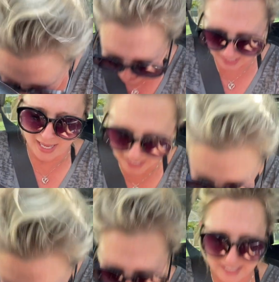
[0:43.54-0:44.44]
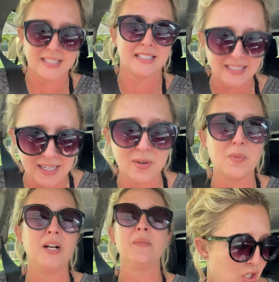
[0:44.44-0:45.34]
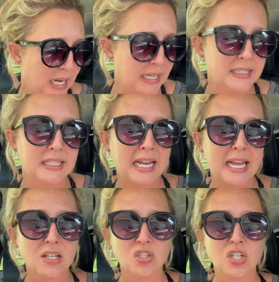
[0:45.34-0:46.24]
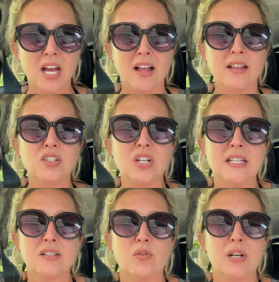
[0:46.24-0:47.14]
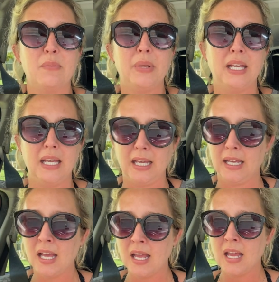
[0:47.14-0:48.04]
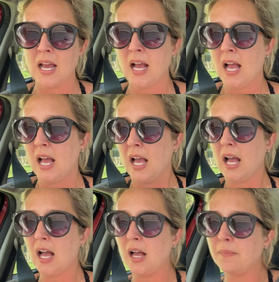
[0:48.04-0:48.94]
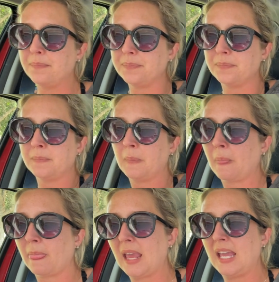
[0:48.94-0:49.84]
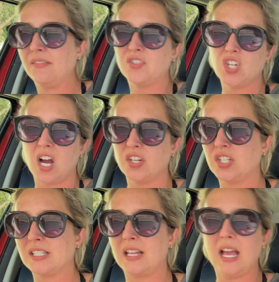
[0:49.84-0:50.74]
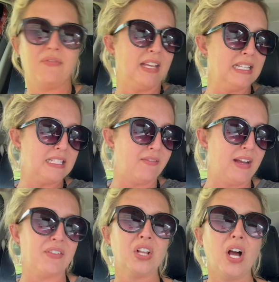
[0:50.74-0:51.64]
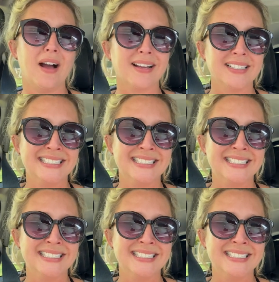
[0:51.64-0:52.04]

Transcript: my head against the steering wheel. And today's challenge is going to be um if Josh's life ends at five o'clock.